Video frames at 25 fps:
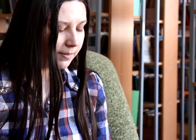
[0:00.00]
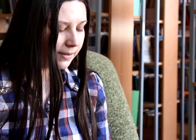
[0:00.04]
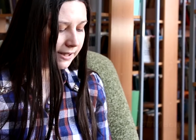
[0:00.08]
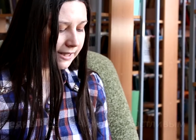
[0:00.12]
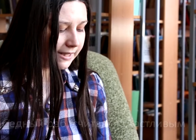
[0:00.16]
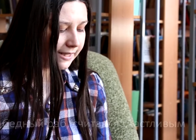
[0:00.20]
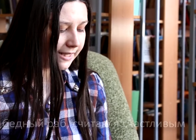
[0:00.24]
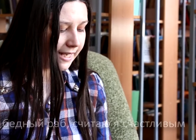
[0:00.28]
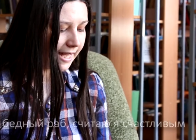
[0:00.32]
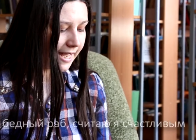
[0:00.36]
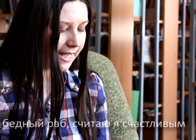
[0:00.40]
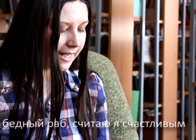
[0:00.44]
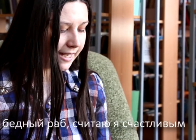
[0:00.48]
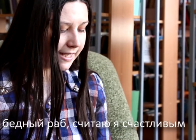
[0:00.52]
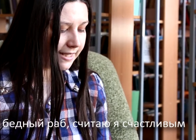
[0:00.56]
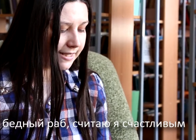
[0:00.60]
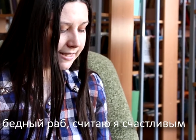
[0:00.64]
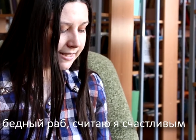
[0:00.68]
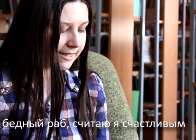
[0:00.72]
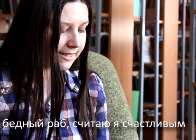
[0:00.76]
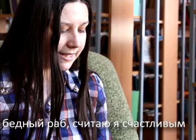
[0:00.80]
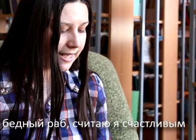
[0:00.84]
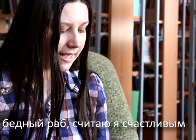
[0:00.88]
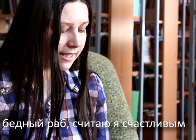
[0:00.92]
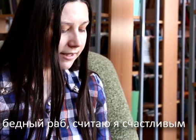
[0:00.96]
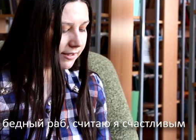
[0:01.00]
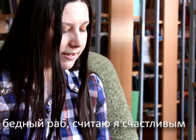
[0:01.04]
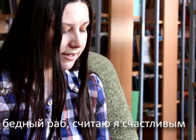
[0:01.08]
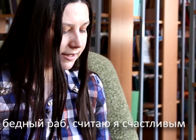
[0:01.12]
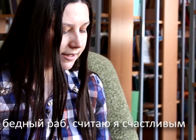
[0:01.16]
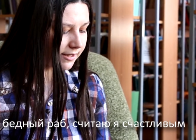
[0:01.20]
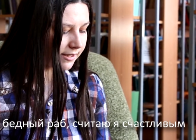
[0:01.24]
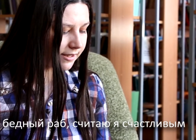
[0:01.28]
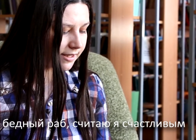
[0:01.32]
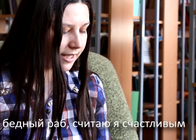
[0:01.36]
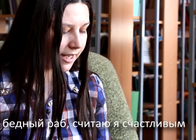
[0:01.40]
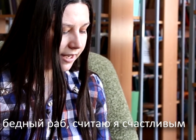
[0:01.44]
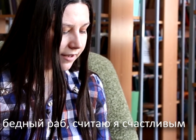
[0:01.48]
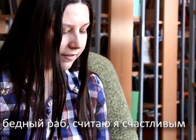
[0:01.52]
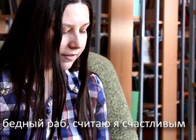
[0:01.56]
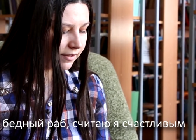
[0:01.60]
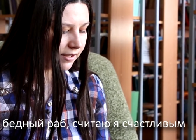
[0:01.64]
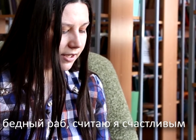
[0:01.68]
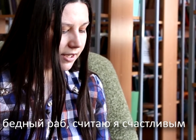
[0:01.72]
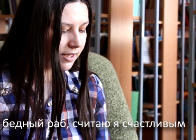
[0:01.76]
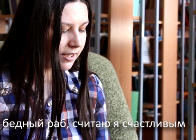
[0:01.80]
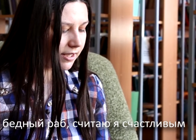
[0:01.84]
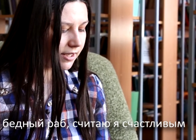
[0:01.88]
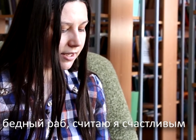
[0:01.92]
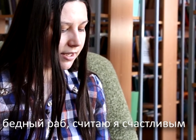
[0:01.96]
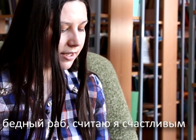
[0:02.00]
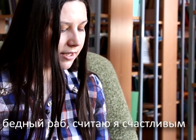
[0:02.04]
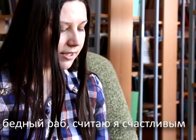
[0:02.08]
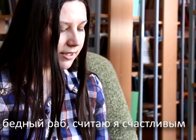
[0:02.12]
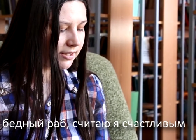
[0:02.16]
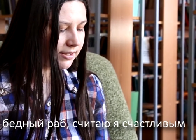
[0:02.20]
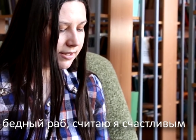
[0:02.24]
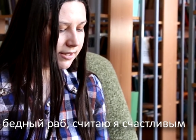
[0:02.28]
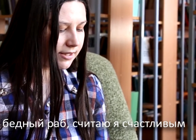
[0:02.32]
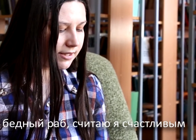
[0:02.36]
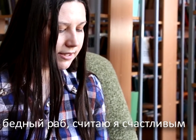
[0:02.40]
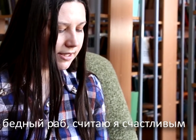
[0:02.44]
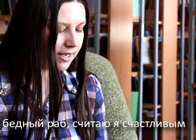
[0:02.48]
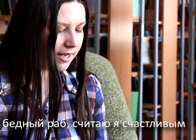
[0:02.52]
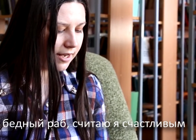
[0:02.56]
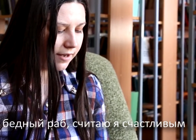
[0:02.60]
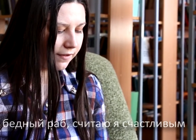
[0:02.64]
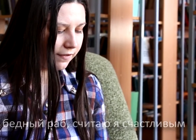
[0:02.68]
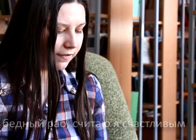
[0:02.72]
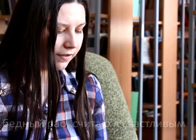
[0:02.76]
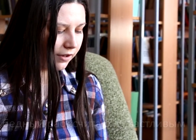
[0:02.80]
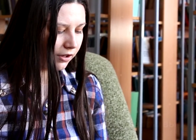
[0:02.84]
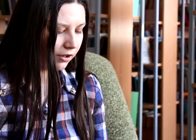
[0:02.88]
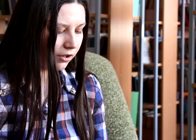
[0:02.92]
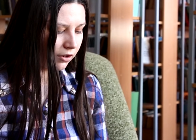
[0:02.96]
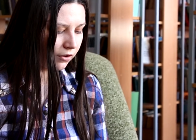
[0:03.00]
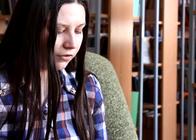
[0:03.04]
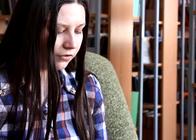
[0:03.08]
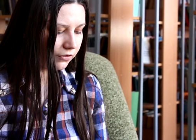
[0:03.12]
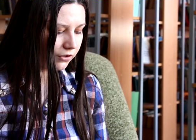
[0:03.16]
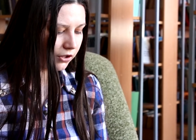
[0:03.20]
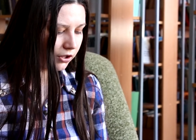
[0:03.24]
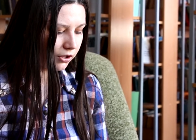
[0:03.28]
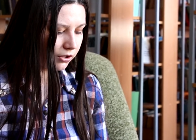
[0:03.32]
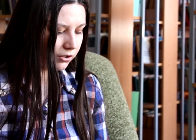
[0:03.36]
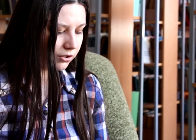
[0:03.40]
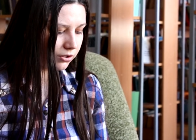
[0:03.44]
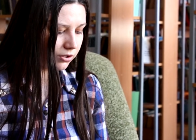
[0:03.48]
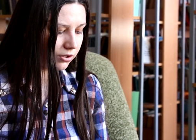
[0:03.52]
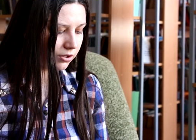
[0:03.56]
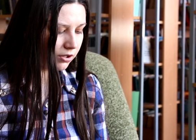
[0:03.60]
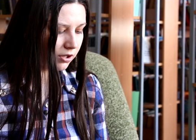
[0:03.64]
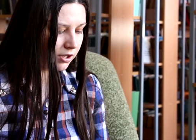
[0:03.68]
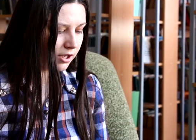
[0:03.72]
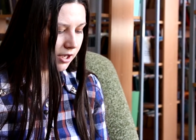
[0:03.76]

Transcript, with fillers: but like a sad slave, stay think of not,